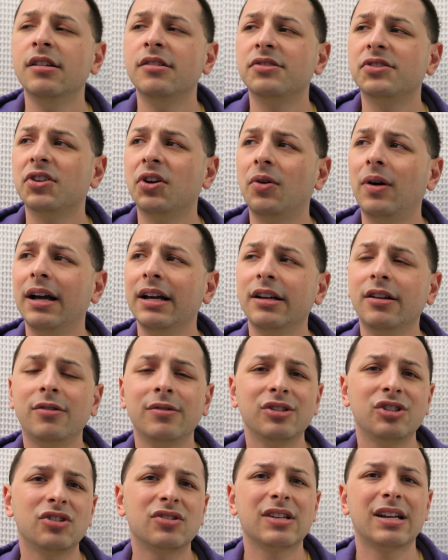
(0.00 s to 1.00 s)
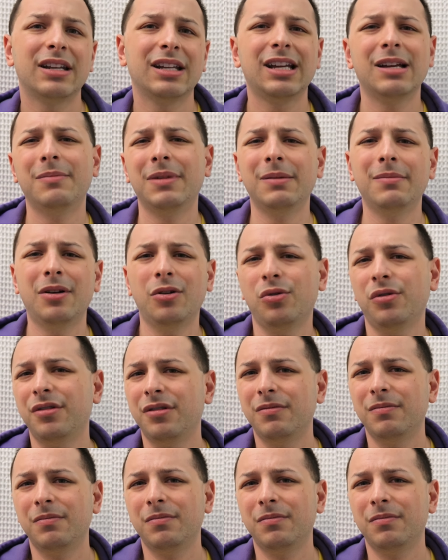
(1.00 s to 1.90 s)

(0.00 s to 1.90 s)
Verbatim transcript: So I always just kind of kept my mouth